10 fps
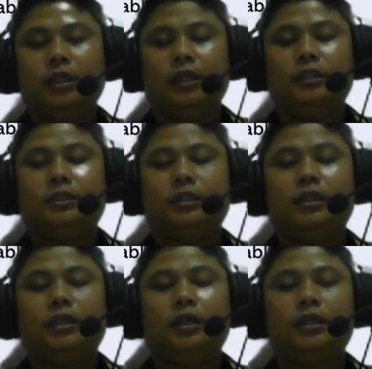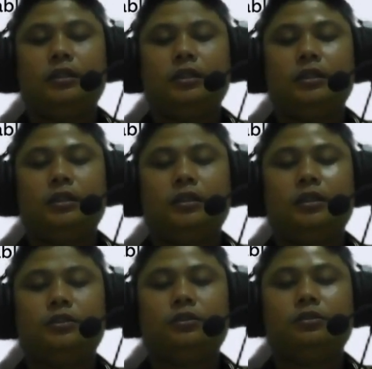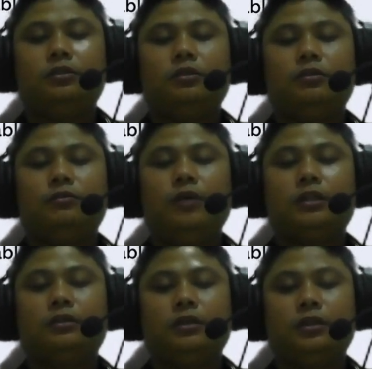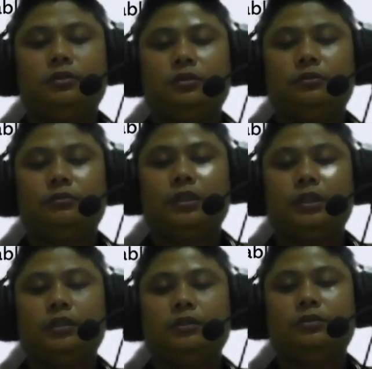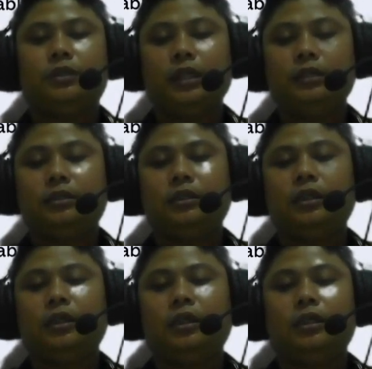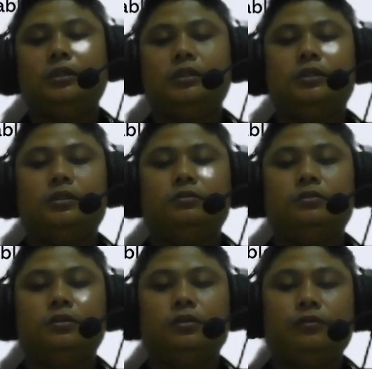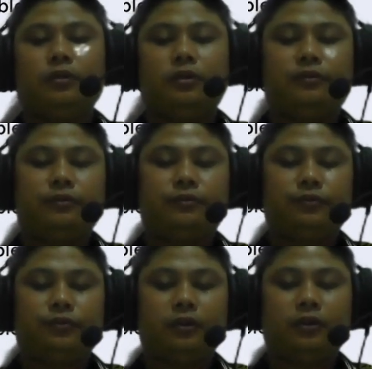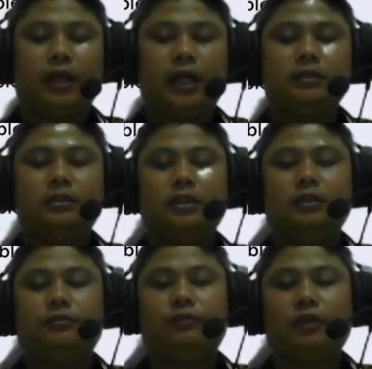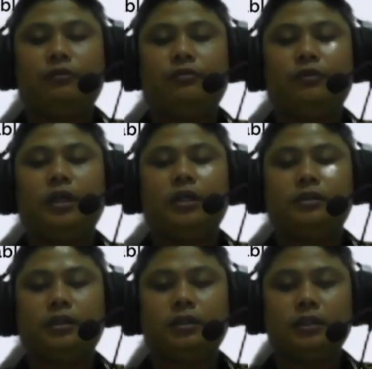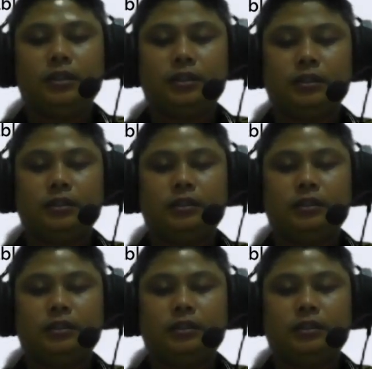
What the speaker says: And the result, what result we can get, this is for 4 until 5 sentence.